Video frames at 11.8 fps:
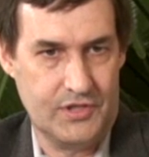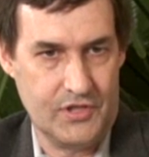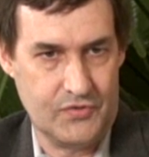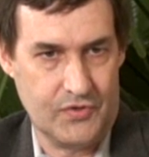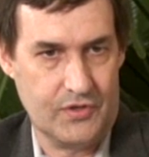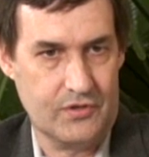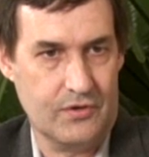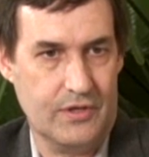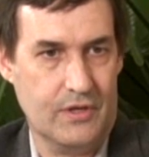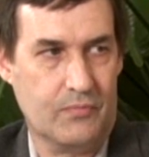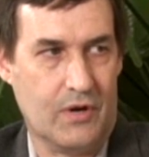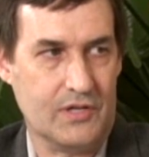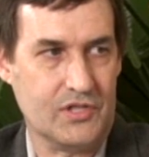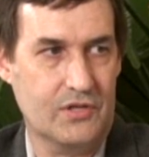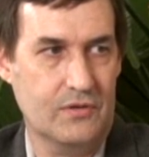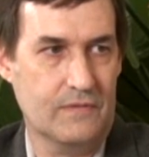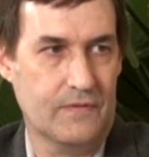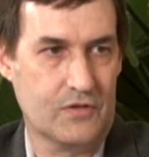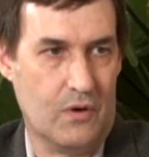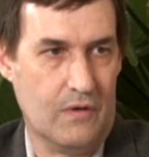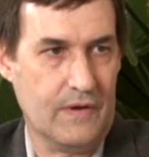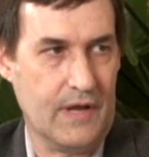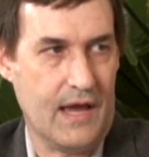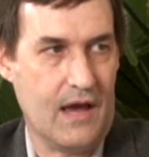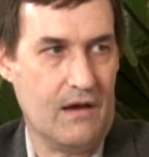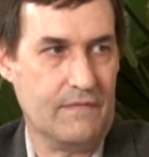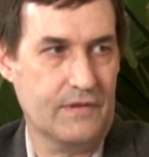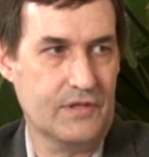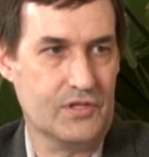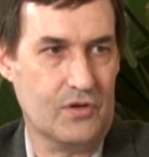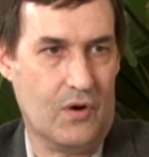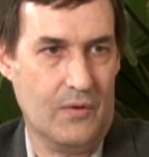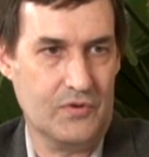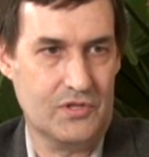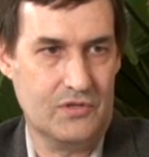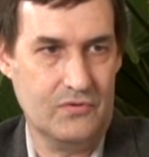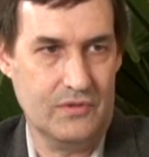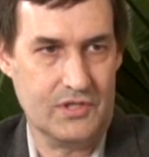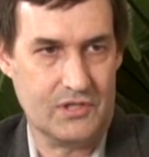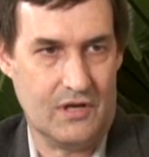district attorney, a prosecutor, for 12.5, and so I was doing